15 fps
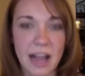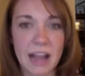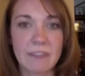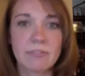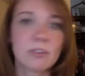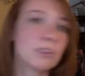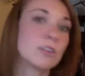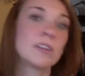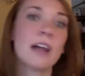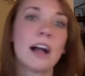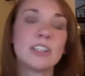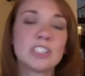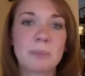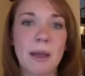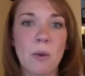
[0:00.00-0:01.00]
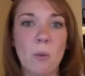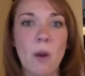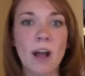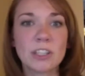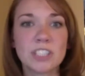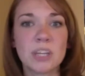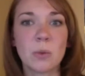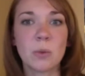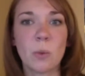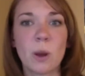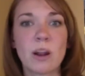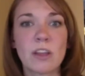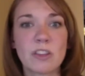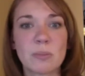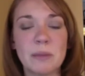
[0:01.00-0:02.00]
I've learned a lot just by watching
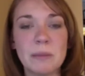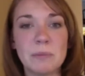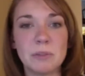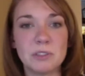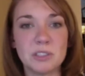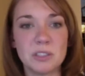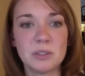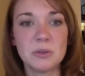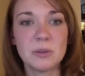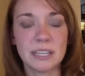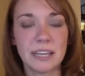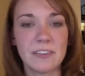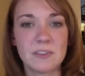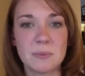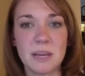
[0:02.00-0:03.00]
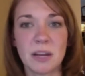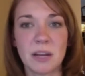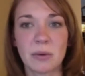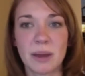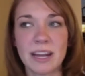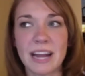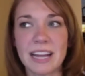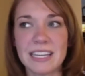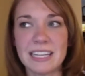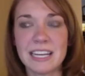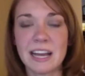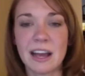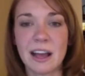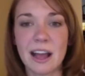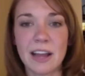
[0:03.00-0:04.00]
what other people do, and it gives me a great
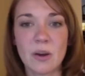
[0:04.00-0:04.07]
idea.